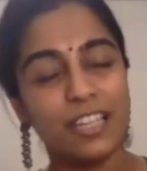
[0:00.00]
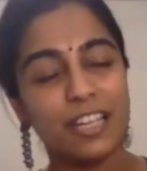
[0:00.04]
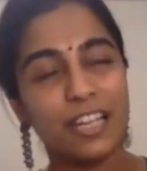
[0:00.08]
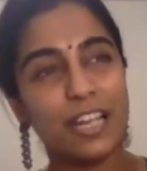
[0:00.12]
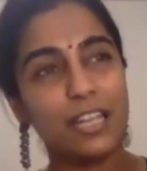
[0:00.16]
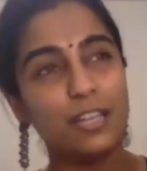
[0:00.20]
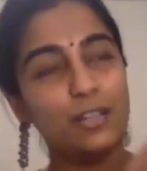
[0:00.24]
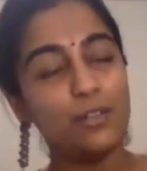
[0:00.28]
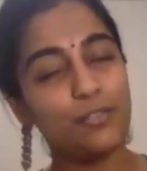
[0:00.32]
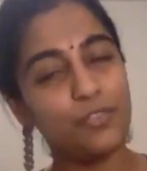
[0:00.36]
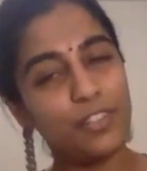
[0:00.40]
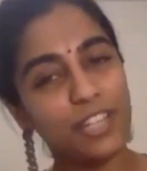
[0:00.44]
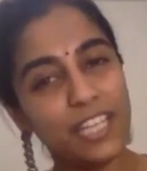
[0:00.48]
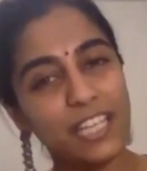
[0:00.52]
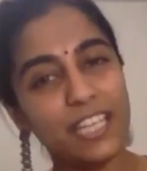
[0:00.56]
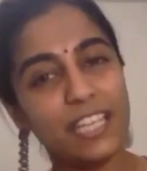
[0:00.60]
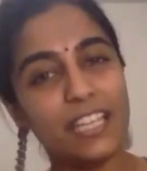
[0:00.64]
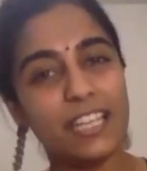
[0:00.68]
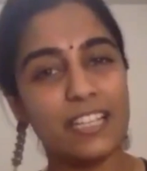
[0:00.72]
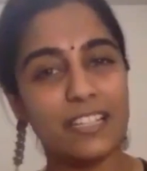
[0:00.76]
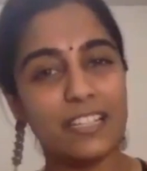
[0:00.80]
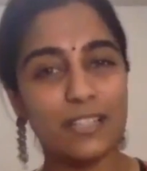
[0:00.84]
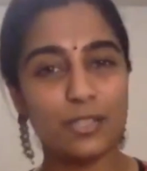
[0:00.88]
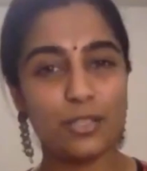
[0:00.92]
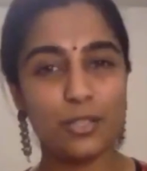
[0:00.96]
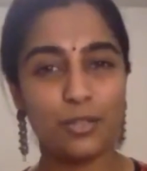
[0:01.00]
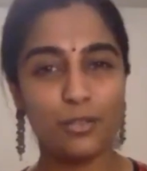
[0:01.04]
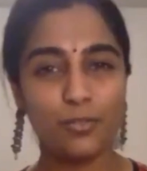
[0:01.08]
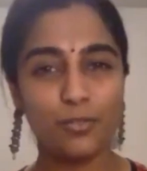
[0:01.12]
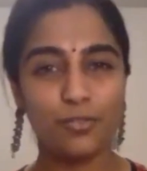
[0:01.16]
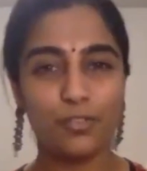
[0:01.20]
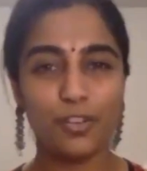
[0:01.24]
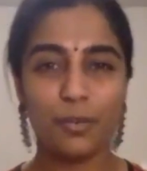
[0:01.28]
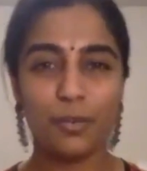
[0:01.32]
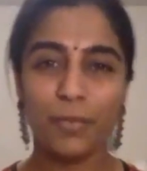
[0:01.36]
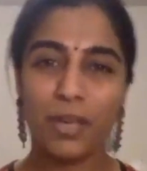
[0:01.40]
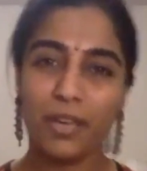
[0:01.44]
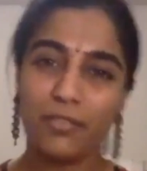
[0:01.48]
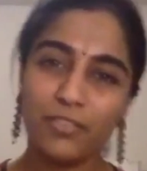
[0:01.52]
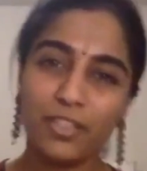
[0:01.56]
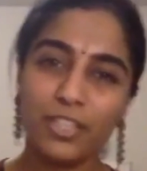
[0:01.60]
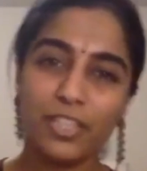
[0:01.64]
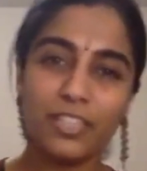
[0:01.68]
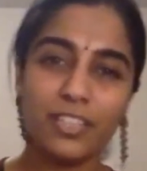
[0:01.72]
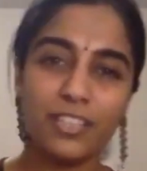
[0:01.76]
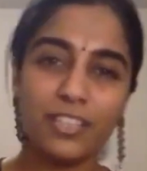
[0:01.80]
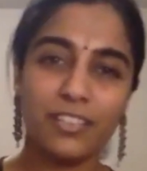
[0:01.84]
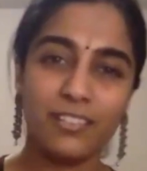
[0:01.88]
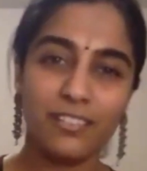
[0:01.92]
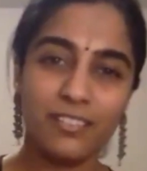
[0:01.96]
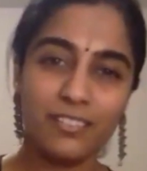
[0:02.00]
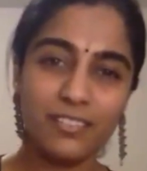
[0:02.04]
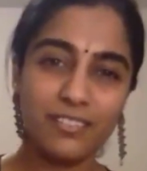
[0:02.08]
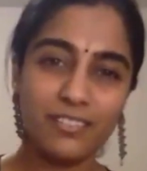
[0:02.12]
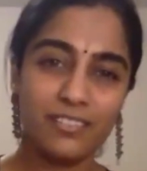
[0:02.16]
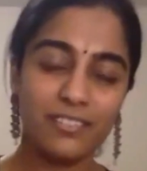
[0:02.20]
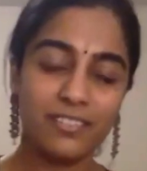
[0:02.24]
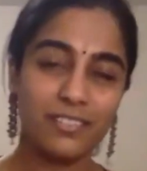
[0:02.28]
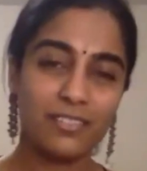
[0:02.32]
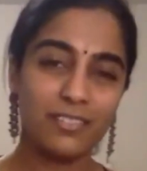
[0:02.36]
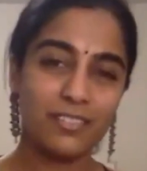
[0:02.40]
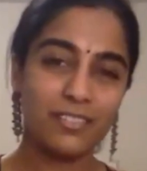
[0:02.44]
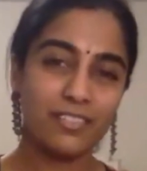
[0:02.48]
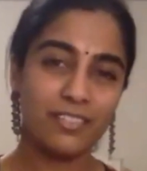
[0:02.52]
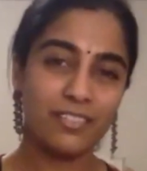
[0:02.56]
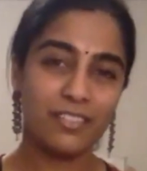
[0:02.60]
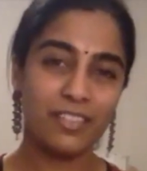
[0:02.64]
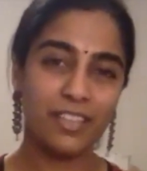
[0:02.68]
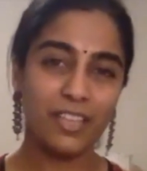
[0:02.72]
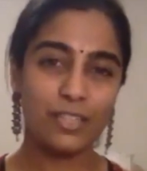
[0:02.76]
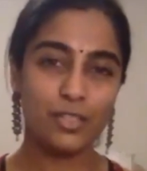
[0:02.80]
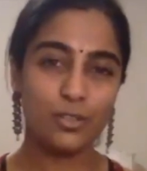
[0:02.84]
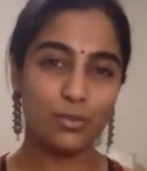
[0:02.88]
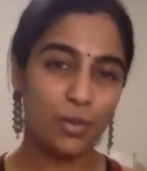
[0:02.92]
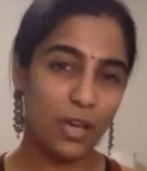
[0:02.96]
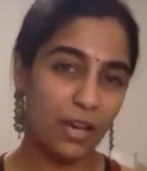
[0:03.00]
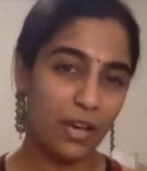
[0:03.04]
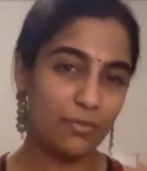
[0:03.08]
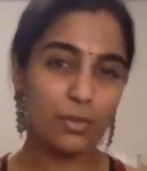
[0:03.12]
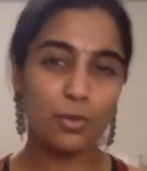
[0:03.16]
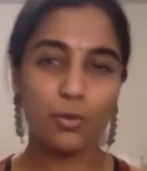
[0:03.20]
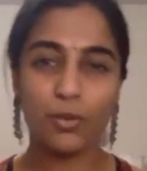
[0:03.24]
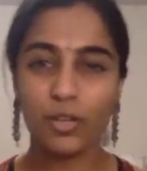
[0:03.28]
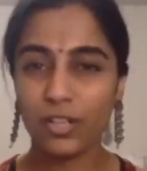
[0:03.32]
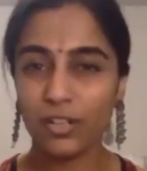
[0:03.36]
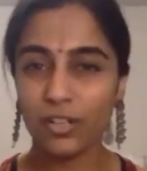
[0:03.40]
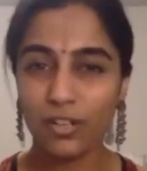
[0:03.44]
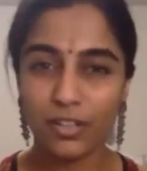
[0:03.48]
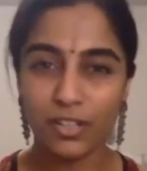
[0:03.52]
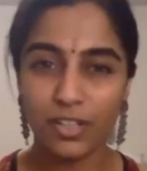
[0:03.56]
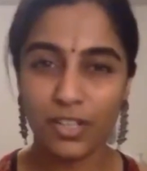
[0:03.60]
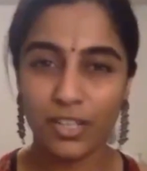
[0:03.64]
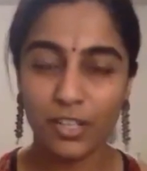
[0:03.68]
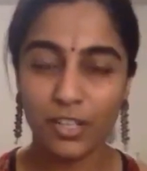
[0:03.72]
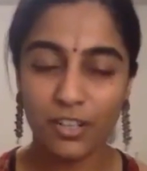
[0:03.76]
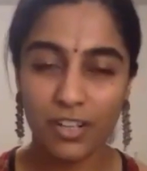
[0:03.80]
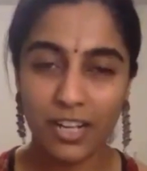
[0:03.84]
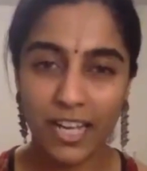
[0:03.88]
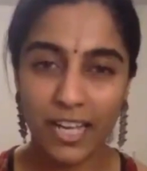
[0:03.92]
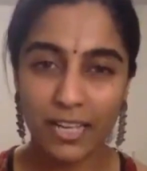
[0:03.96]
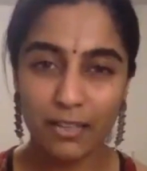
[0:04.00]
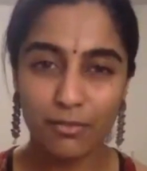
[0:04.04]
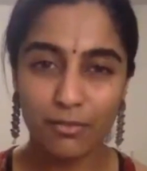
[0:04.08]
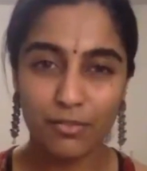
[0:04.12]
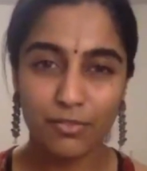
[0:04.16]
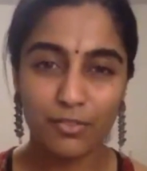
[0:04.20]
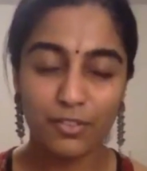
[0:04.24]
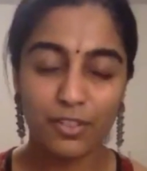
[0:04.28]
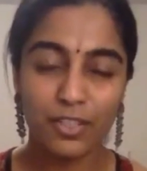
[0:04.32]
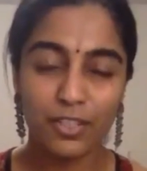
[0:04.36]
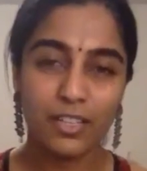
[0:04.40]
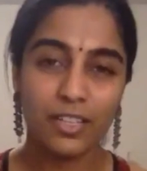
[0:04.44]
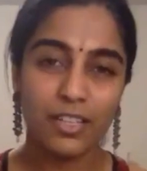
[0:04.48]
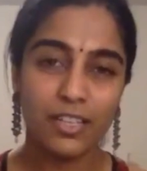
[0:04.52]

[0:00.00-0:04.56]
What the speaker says: derails you from everything that you have going on in your life.